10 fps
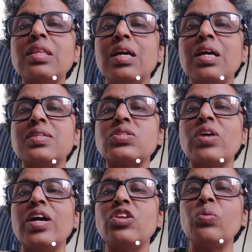things,
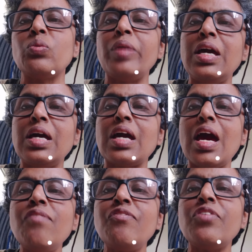trying to make
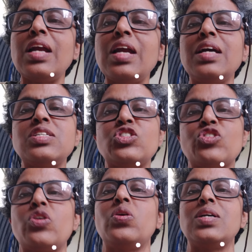every line as
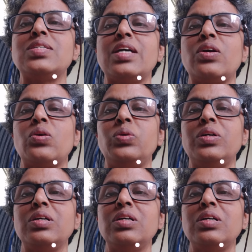strong as I could.